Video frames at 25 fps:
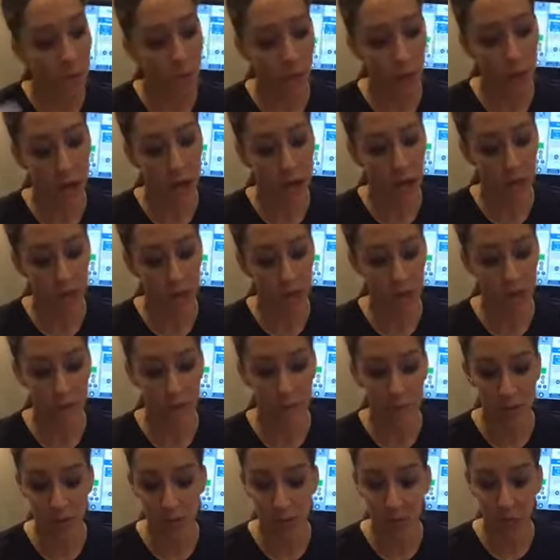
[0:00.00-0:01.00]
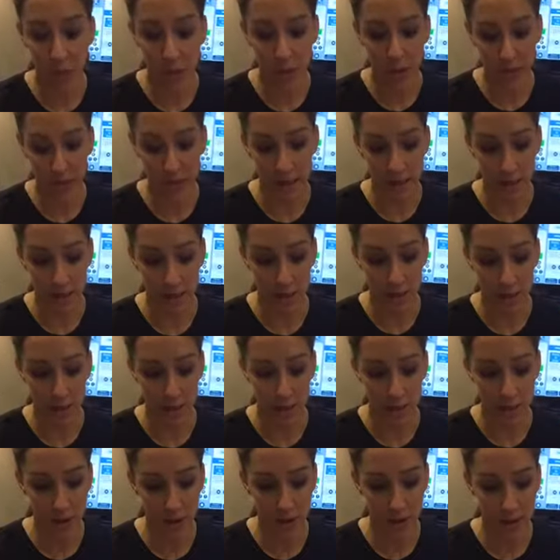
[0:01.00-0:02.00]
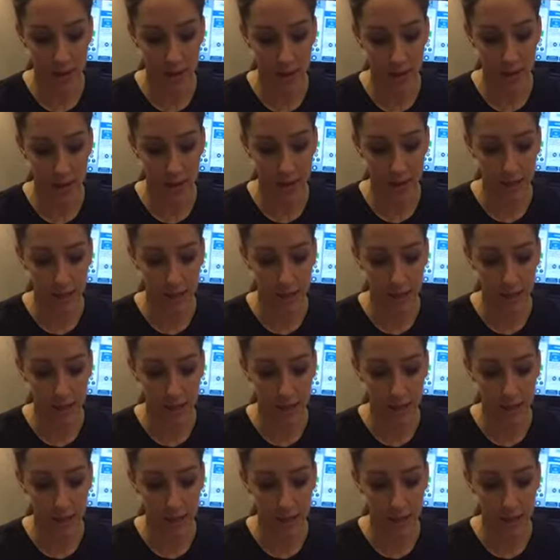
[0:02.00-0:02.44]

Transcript: I use a blue light, a blue LED light,